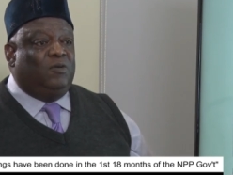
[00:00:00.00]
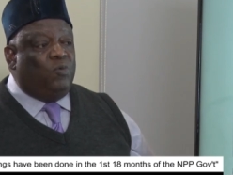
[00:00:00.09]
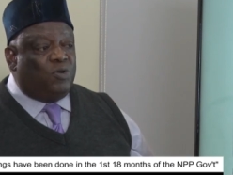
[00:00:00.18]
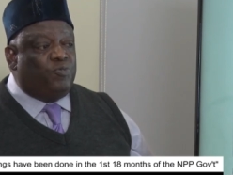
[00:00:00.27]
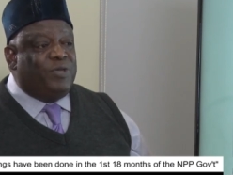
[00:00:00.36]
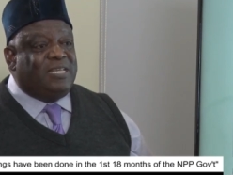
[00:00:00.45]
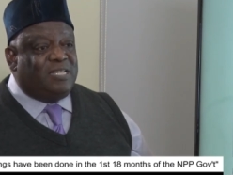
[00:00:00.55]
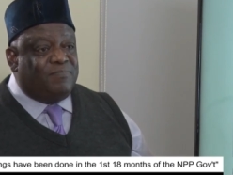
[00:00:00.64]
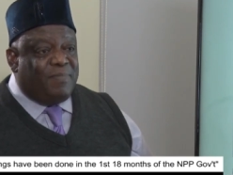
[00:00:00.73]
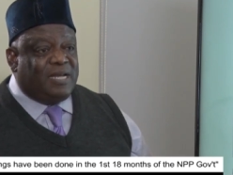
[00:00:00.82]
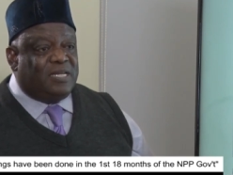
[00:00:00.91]
What we are
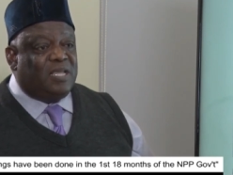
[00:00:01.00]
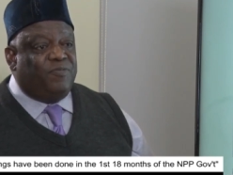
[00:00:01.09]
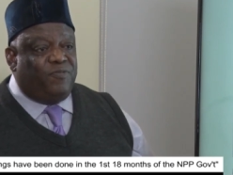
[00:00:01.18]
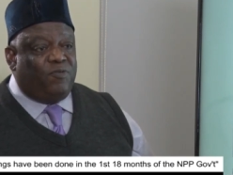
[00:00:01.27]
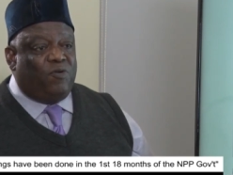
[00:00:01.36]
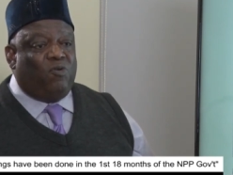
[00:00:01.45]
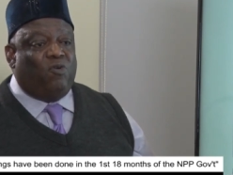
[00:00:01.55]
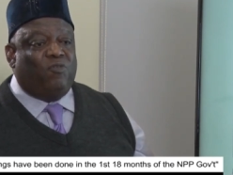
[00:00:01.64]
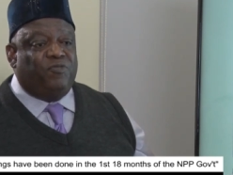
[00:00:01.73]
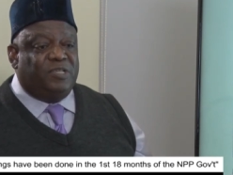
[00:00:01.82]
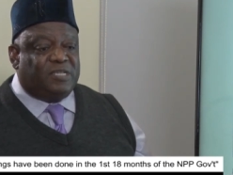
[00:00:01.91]
demanding for
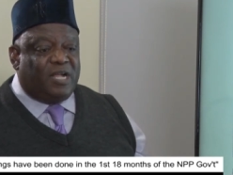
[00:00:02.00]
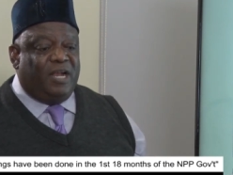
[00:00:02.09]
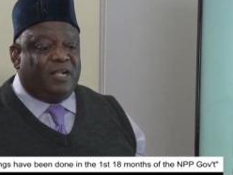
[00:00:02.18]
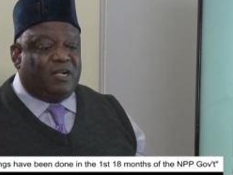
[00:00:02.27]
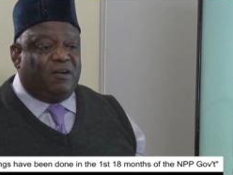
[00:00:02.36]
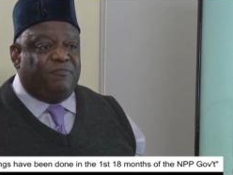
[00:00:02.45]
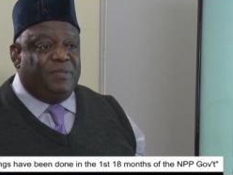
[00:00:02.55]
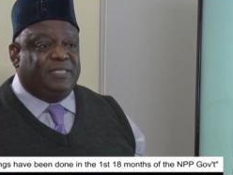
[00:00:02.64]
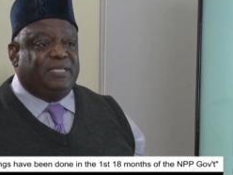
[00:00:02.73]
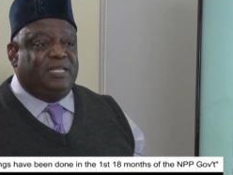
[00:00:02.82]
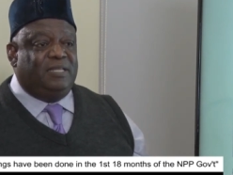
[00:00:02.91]
of this kind of
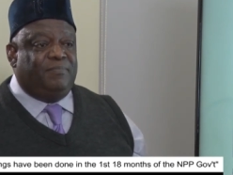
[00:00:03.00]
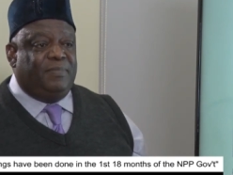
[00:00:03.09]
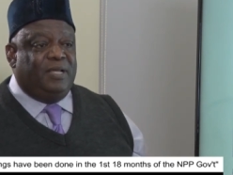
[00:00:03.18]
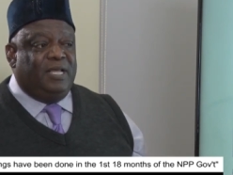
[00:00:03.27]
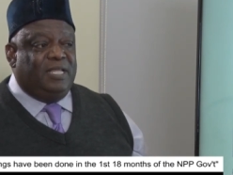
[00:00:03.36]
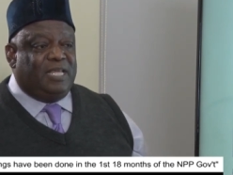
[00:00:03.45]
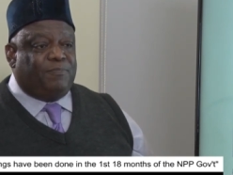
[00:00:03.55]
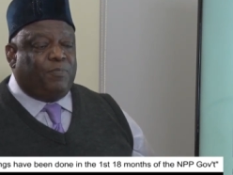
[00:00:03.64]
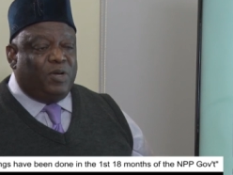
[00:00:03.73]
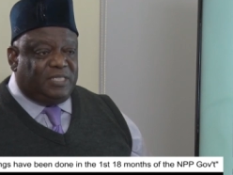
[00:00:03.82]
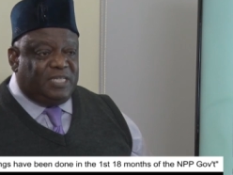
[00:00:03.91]
government and
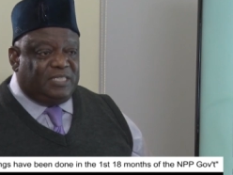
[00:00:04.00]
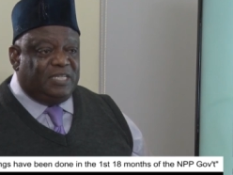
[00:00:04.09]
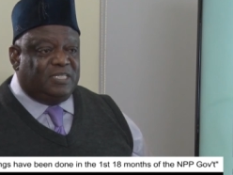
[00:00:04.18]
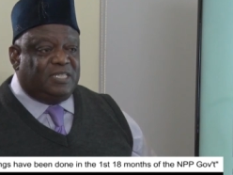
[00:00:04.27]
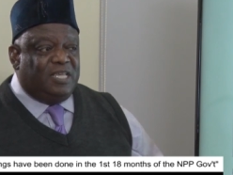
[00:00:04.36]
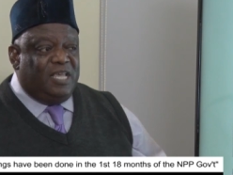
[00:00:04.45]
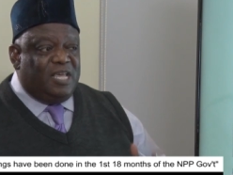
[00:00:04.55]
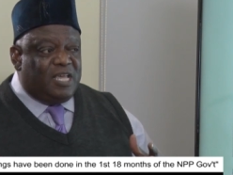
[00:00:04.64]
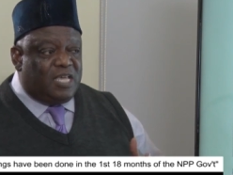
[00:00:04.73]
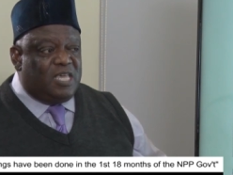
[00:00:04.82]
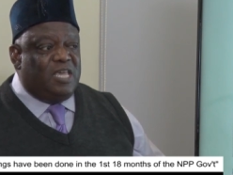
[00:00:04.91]
that politicians
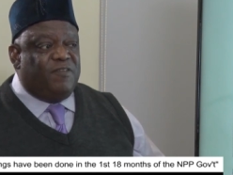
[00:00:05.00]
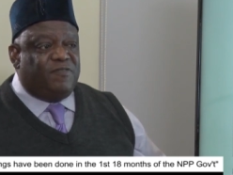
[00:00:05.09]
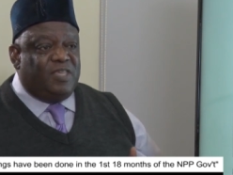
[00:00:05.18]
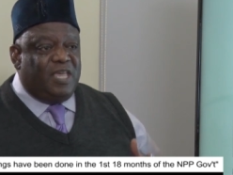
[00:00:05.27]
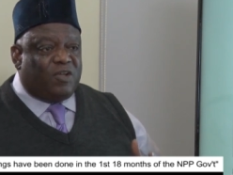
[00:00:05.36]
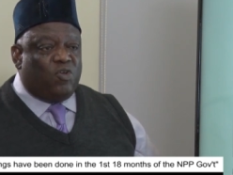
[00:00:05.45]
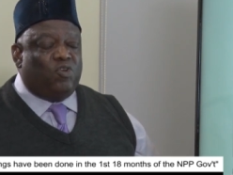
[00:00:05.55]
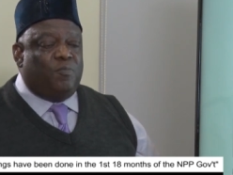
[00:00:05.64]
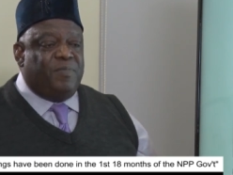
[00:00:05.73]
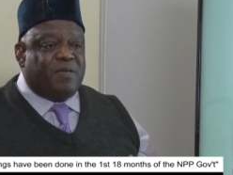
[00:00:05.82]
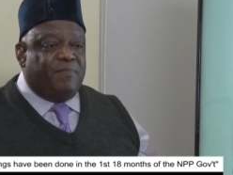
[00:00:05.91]
give the
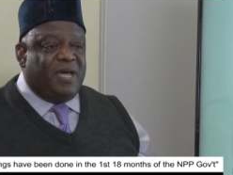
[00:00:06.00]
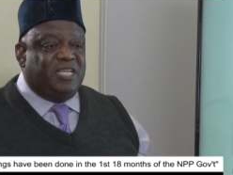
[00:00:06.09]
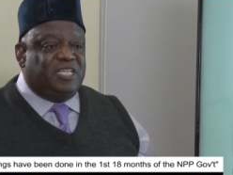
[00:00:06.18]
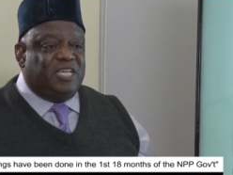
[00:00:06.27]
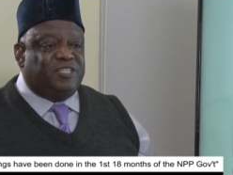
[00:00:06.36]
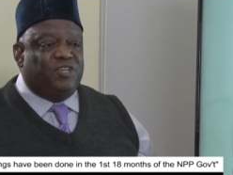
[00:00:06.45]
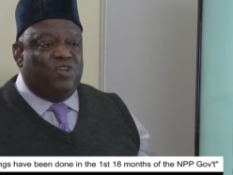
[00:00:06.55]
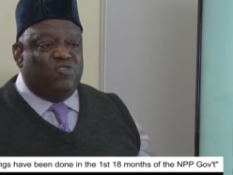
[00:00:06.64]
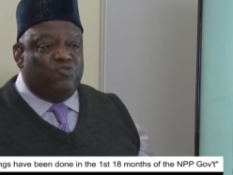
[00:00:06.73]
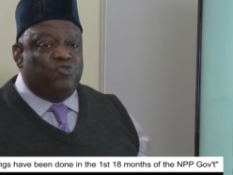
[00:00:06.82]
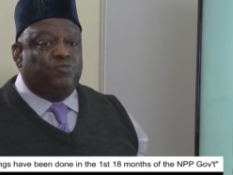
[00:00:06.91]
economic managers
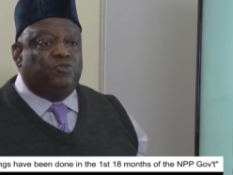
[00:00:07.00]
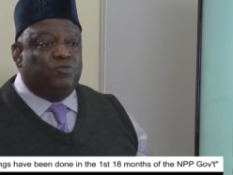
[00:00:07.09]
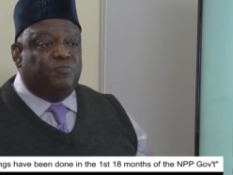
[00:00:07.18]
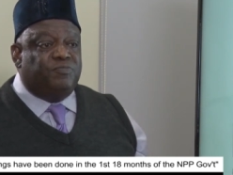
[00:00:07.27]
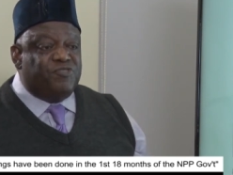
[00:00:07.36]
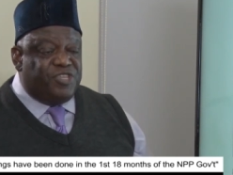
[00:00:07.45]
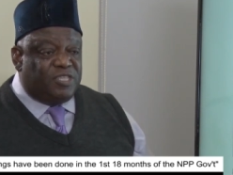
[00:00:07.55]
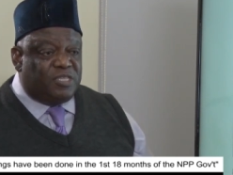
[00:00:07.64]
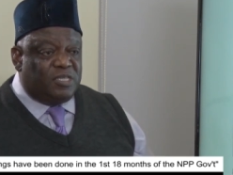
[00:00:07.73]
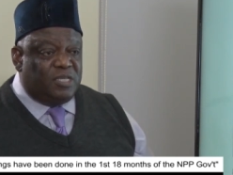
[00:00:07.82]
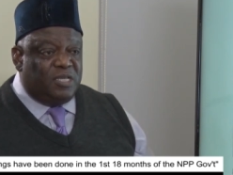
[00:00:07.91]
room to breathe
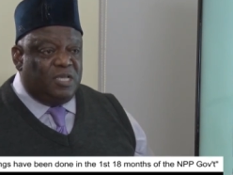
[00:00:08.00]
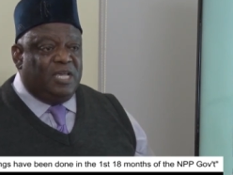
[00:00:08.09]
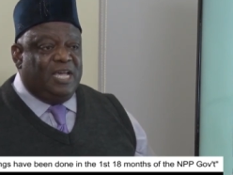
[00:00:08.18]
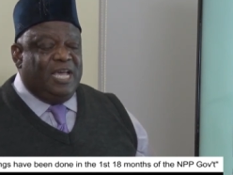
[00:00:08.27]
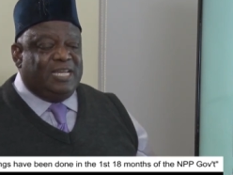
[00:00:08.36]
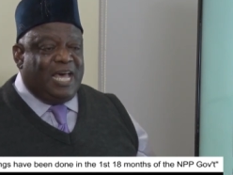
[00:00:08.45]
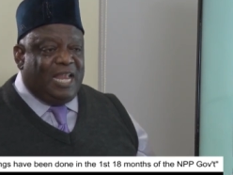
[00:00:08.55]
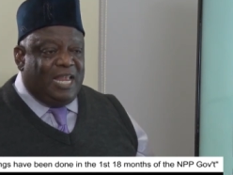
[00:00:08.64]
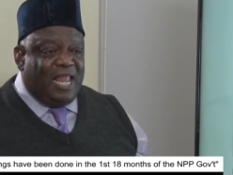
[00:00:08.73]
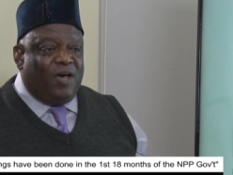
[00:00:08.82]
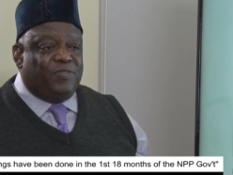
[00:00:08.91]
and
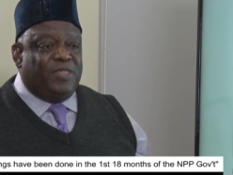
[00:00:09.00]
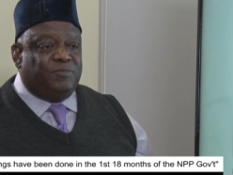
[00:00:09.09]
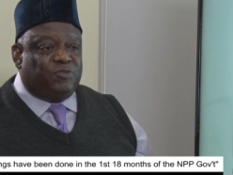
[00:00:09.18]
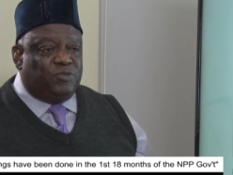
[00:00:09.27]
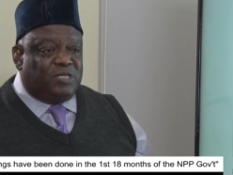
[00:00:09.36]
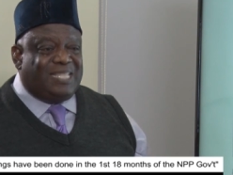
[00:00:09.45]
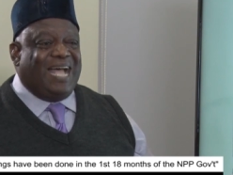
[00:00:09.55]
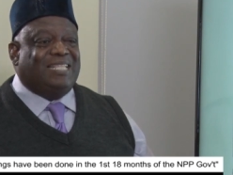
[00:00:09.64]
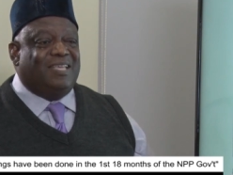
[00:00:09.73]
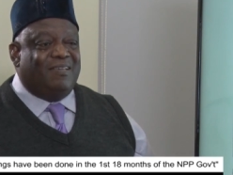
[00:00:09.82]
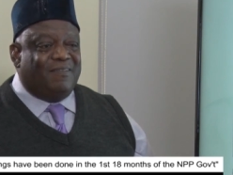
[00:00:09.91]
allow them to
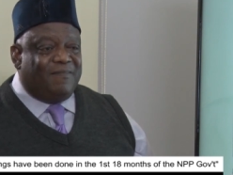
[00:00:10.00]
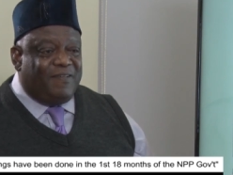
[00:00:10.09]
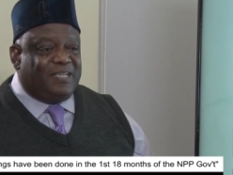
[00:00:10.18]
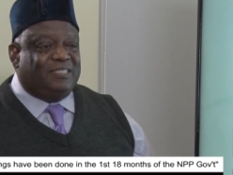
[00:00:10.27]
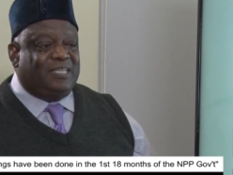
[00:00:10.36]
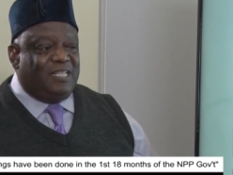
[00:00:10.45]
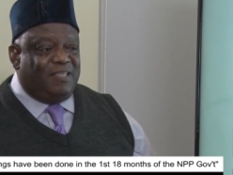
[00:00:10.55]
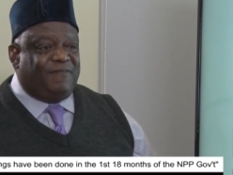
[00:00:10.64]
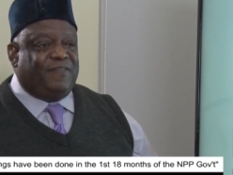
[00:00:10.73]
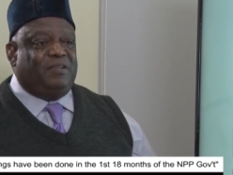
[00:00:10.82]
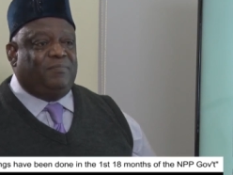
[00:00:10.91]
start fixing
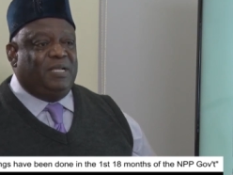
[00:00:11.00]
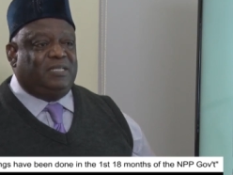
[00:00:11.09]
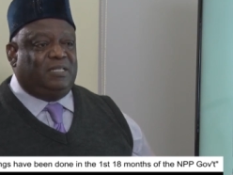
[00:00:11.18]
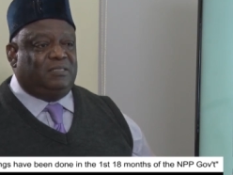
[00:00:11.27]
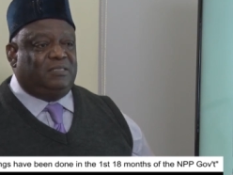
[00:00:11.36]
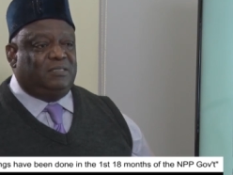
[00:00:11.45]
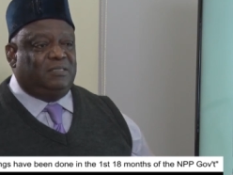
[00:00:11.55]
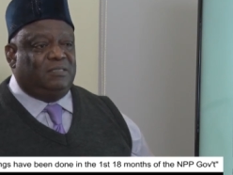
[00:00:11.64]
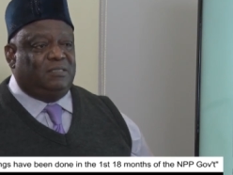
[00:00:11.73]
the fundamentals.